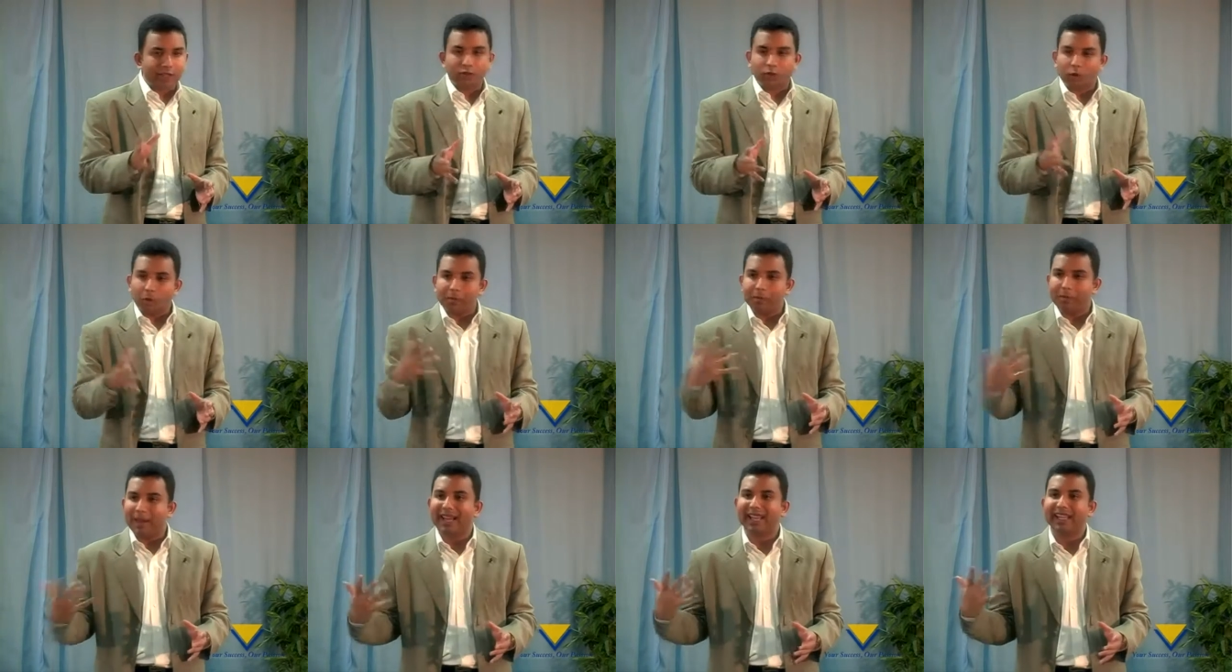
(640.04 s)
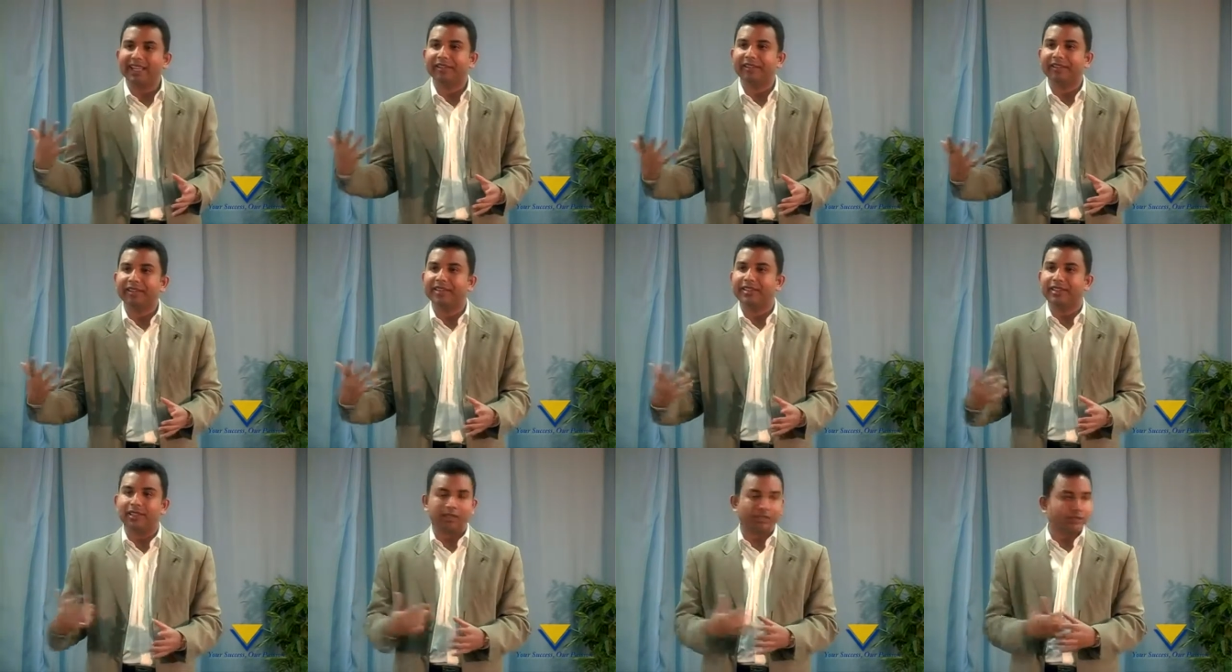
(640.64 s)
/ compelling
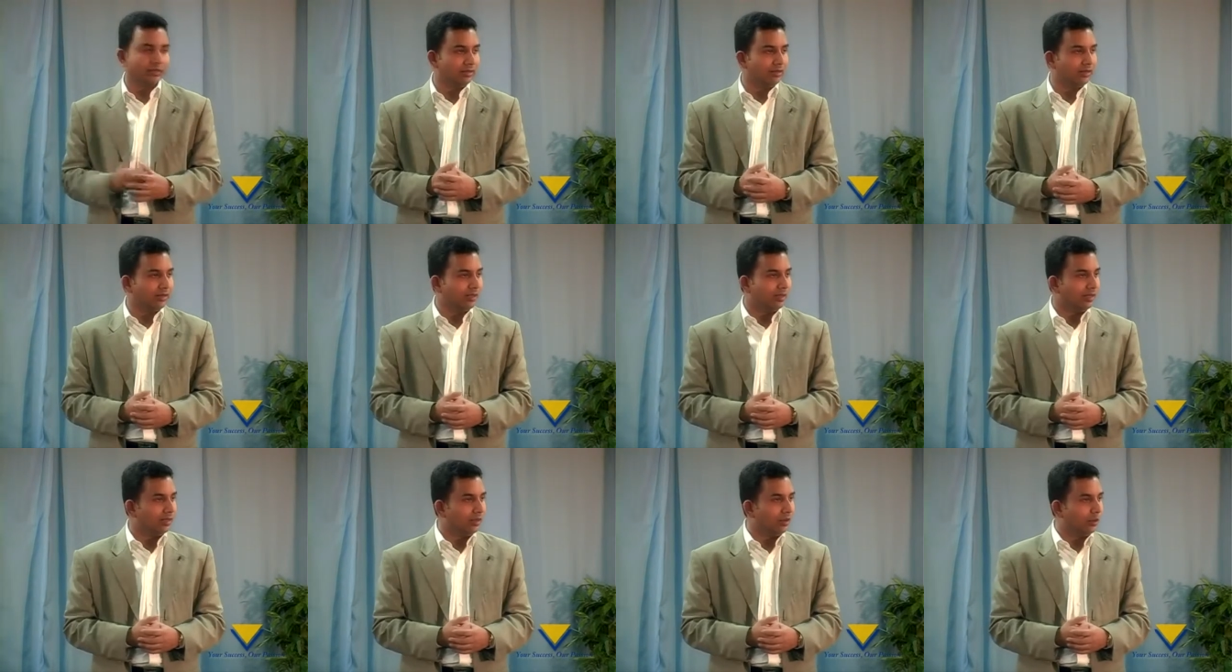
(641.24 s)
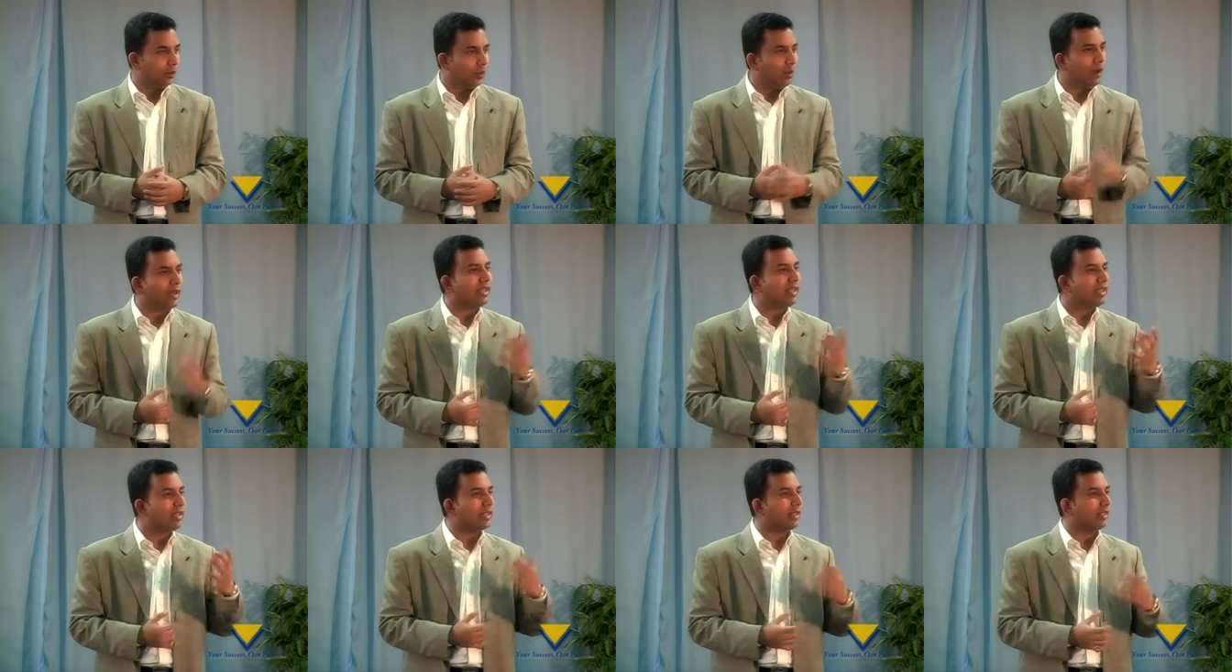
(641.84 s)
reason.
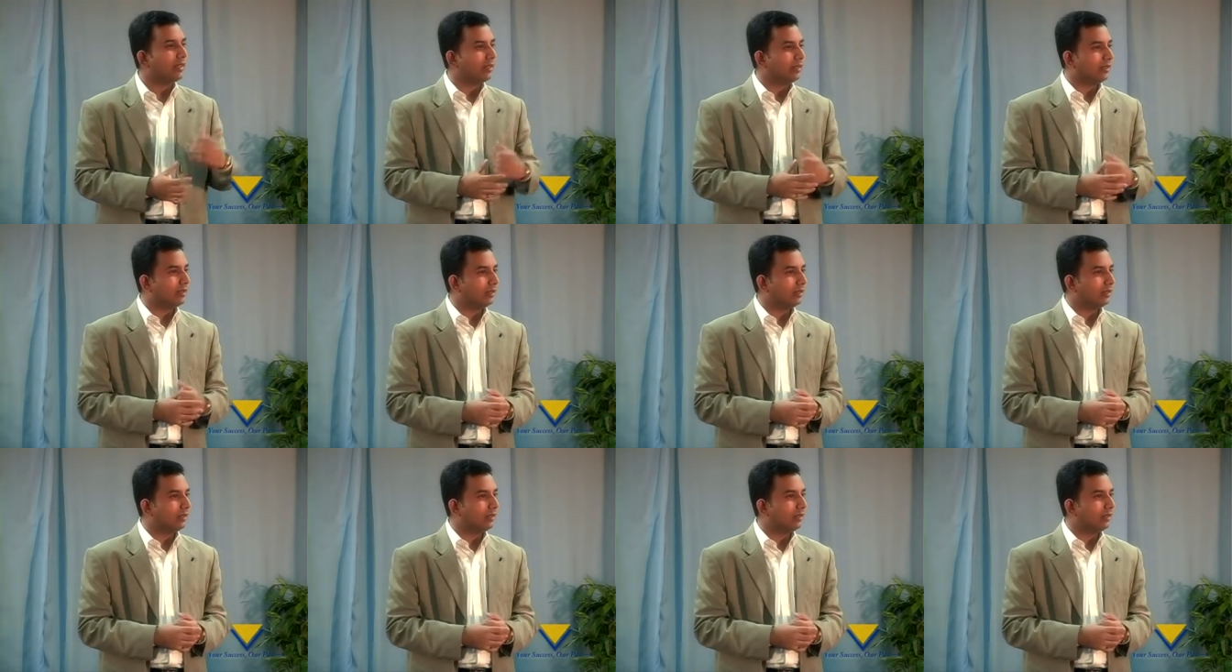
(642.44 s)
What is it?